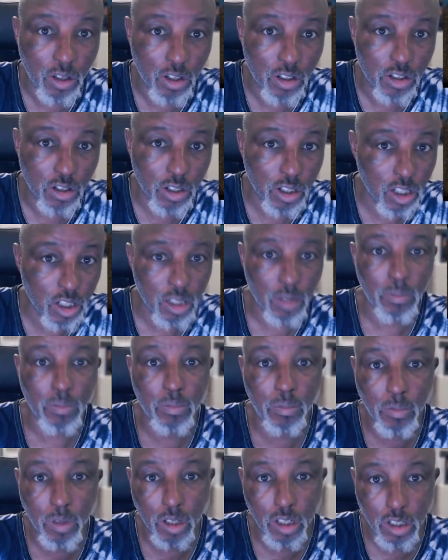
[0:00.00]
So it doesn't.
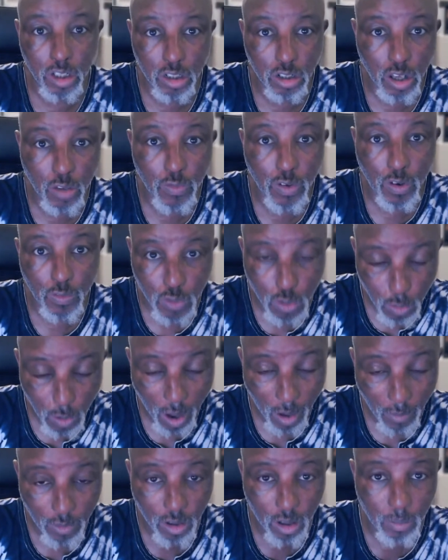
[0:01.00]
So even if you
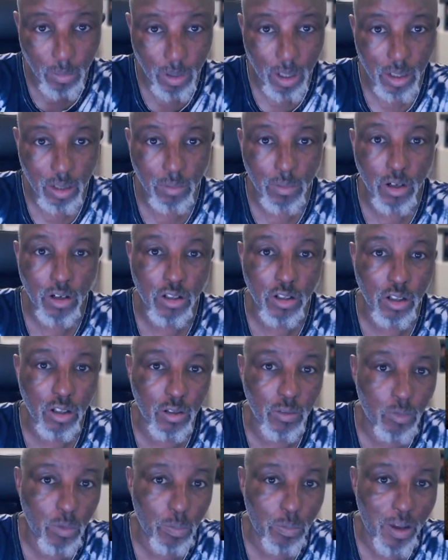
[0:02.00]
haven't committed the
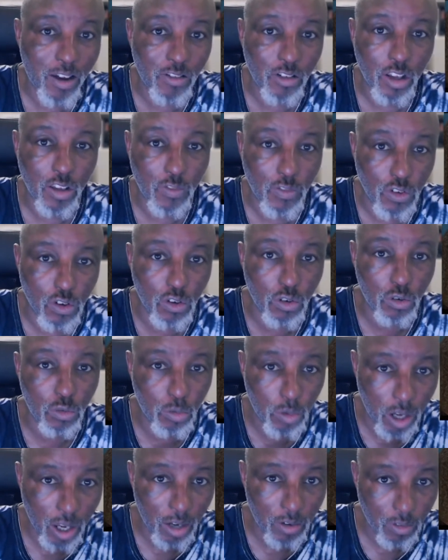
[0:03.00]
murder, apparently, if you're
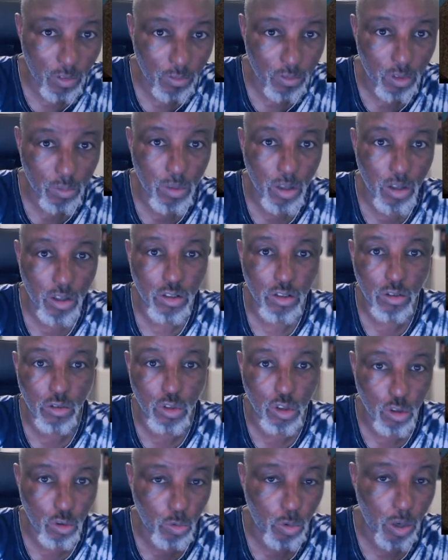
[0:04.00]
aware of the murder
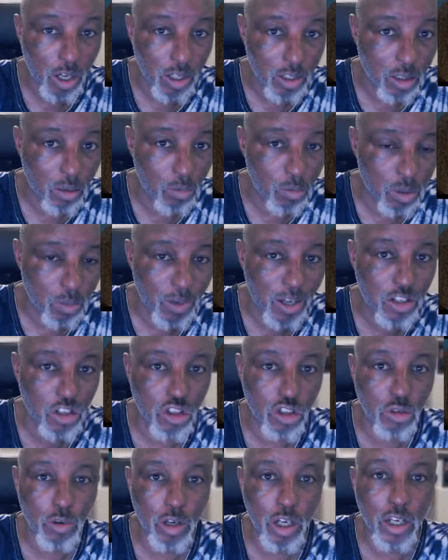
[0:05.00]
or you're aware someone was about
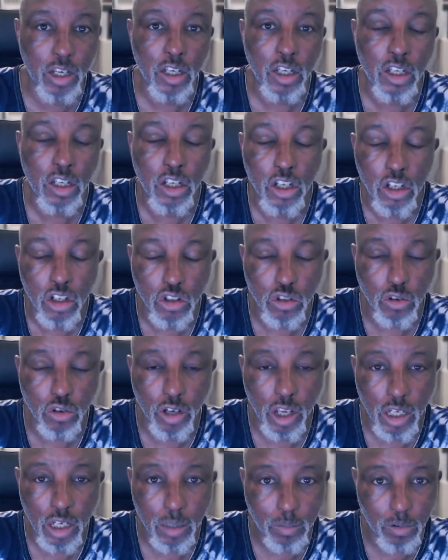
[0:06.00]
to do it,
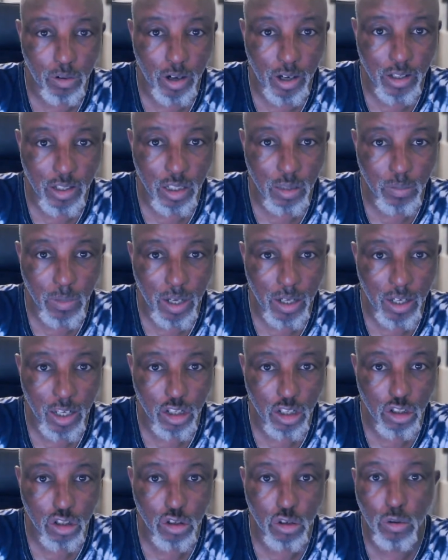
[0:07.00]
Joint enterprise has meant
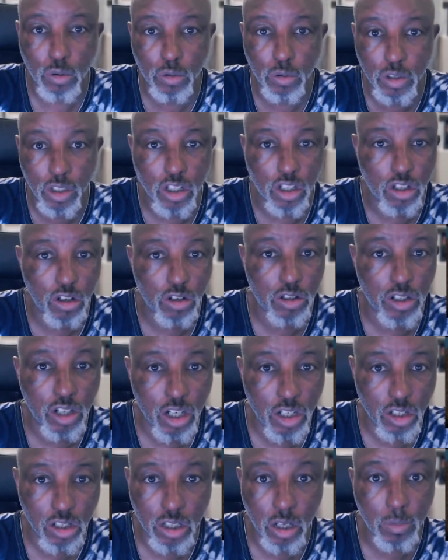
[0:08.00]
that your just
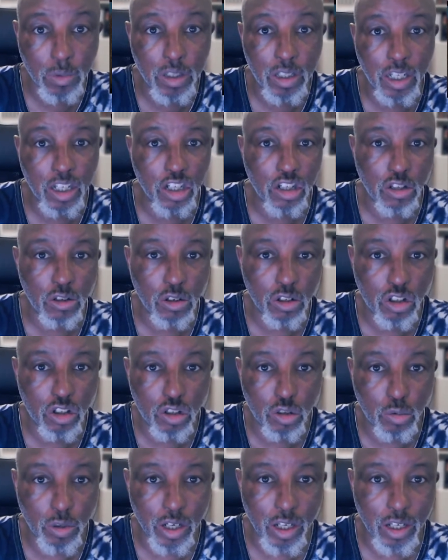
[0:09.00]
association, someone sending you a
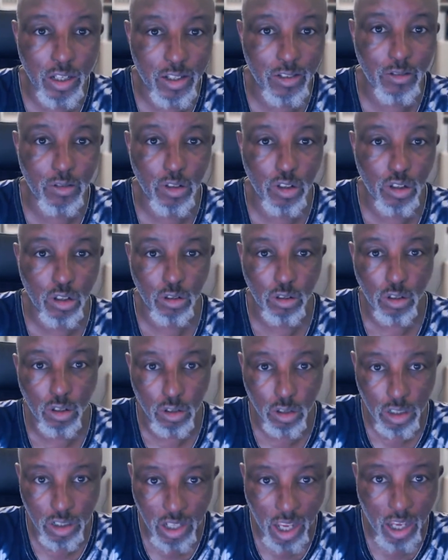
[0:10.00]
tweet or
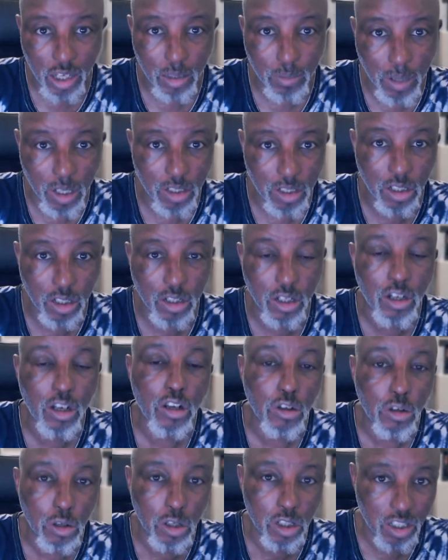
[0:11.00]
a text message
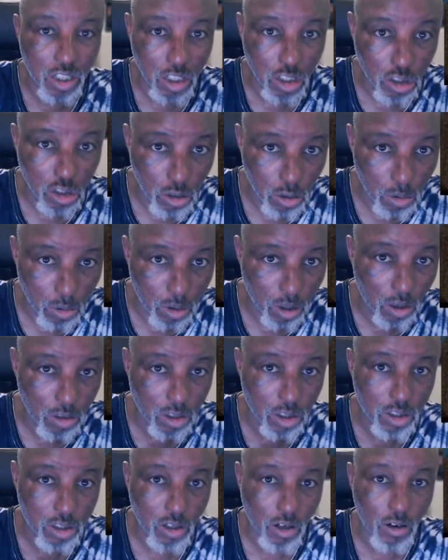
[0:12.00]
could see you go
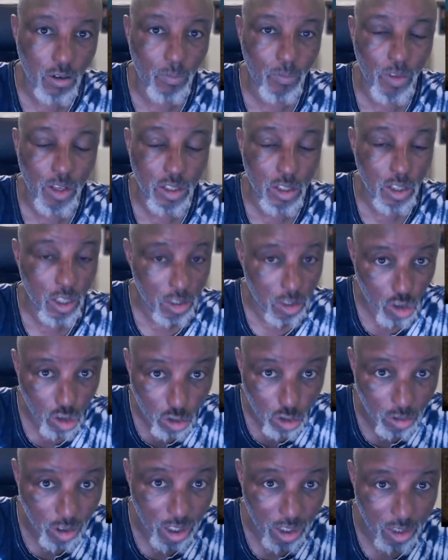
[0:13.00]
to jail. It's
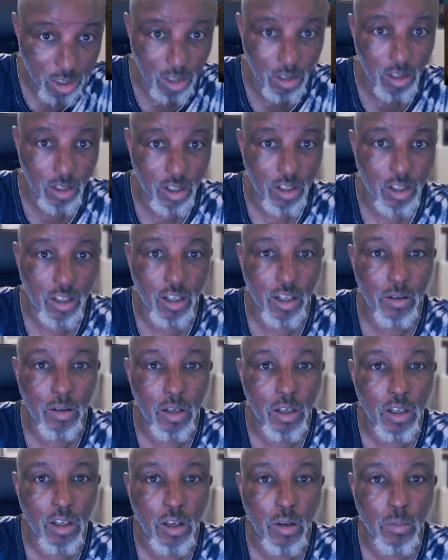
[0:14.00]
crazy. Okay.
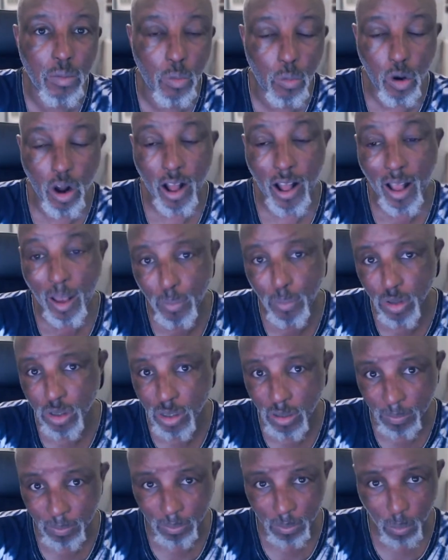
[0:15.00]
But what
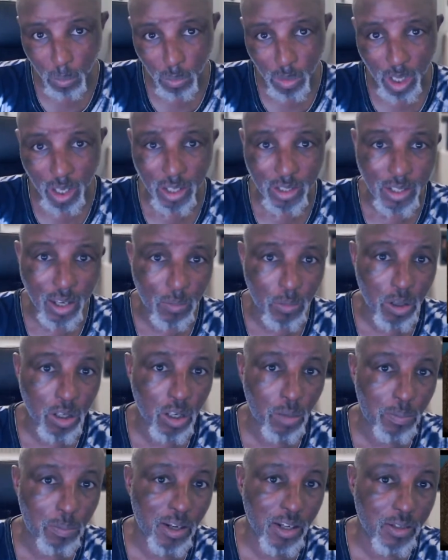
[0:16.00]
happens is that when
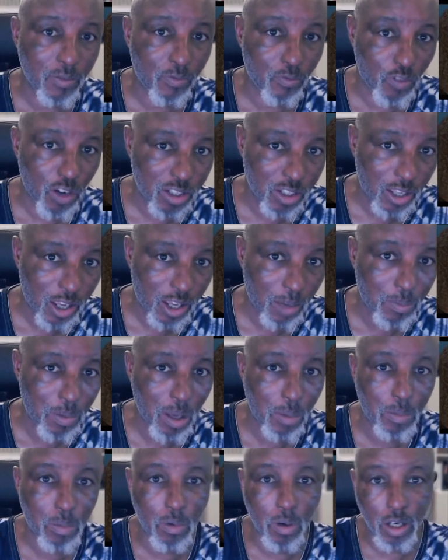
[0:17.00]
the police investigate
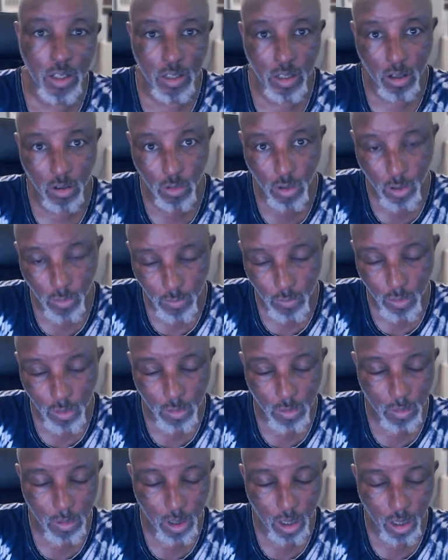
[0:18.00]
people and they start looking
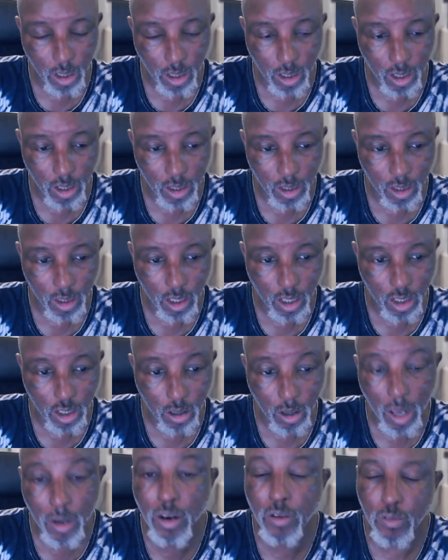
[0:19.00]
through,
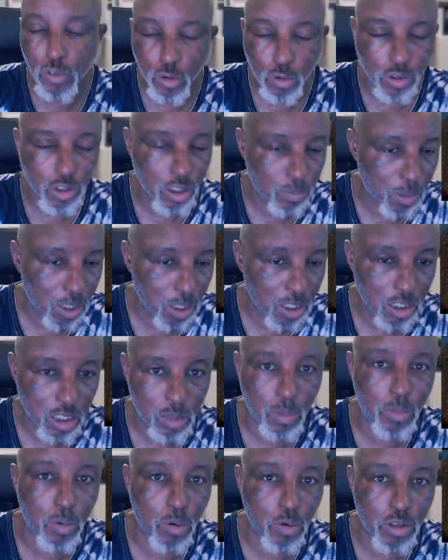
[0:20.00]
and of course it's been
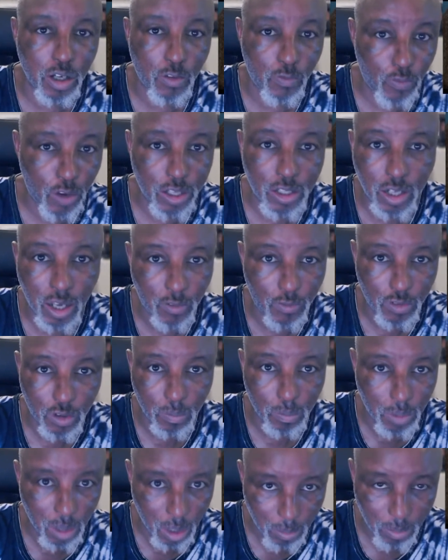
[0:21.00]
disproportionately affected
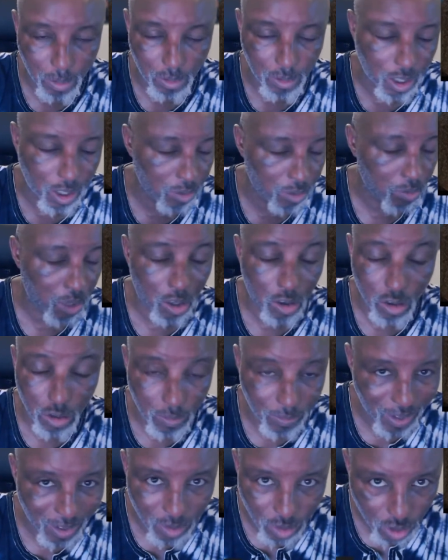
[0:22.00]
African people, that goes
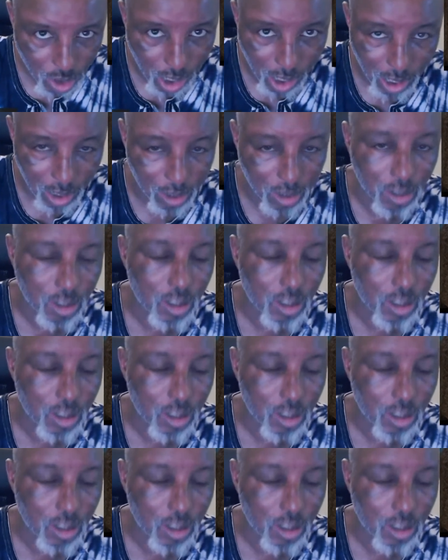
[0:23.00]
without saying.